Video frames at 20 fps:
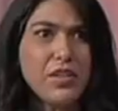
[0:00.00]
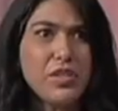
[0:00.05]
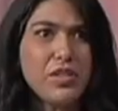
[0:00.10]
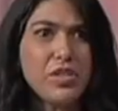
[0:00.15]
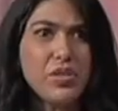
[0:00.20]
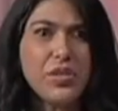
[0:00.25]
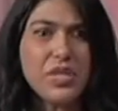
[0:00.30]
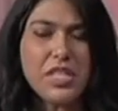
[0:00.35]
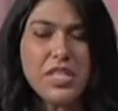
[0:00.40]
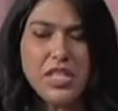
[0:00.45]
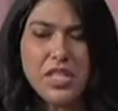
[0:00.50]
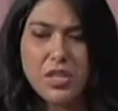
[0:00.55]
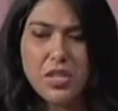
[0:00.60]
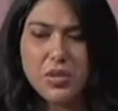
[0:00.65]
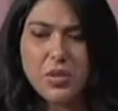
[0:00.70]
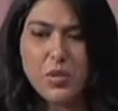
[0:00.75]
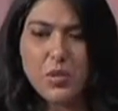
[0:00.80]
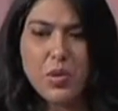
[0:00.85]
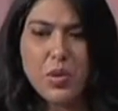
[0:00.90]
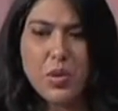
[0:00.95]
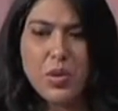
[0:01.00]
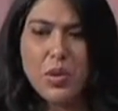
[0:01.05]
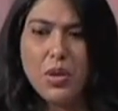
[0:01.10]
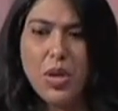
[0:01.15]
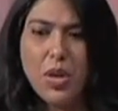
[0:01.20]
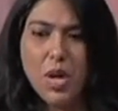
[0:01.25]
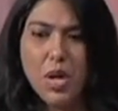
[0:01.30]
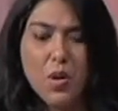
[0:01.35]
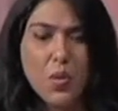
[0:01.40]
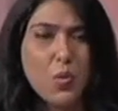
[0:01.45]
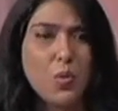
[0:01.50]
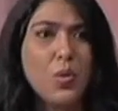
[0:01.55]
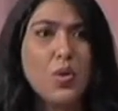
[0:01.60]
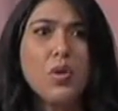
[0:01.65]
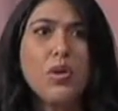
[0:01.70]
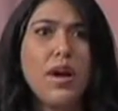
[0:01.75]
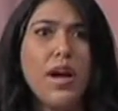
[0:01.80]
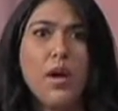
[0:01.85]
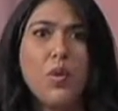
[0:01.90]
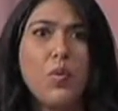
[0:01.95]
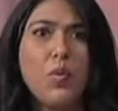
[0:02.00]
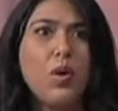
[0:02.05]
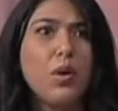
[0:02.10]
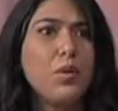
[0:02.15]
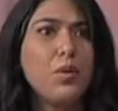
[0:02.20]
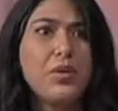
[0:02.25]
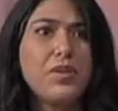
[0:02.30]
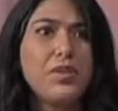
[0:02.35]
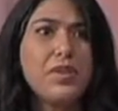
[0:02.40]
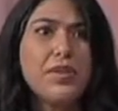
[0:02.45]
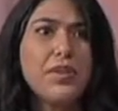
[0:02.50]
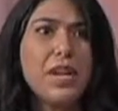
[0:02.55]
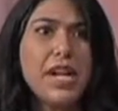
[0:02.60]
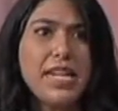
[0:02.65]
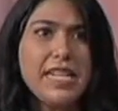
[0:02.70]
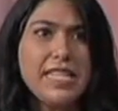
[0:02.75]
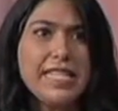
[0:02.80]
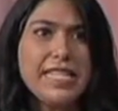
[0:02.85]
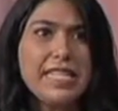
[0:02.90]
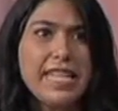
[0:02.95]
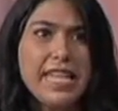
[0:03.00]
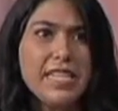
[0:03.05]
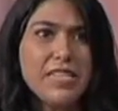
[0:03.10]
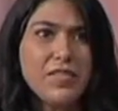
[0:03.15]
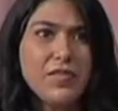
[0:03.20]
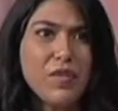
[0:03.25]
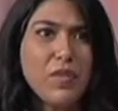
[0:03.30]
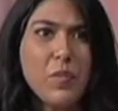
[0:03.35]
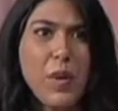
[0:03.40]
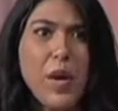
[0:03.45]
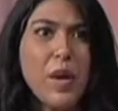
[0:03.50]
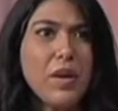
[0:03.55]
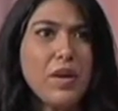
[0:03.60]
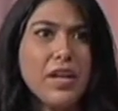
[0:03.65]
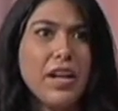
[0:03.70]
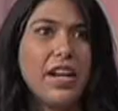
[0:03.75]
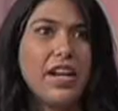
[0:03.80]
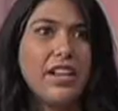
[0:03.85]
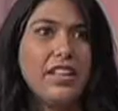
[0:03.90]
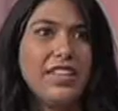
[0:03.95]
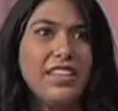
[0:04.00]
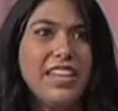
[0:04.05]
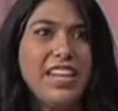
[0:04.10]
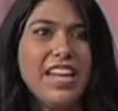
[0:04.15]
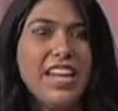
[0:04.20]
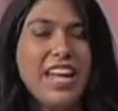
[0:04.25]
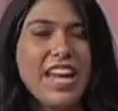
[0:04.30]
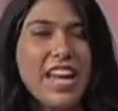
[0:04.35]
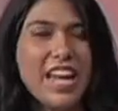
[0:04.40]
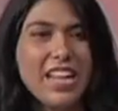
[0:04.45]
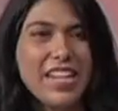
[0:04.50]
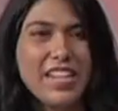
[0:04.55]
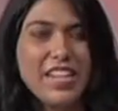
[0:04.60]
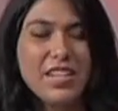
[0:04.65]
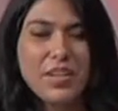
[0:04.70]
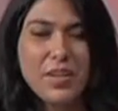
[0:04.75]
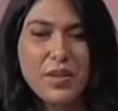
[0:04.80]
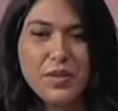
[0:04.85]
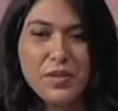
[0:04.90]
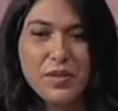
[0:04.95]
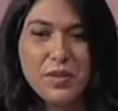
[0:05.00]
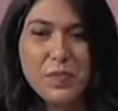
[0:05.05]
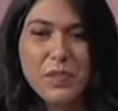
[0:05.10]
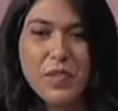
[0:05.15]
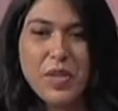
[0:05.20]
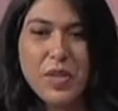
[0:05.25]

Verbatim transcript: all the streets. He goes, well, we're at war with the United States of America. And he goes,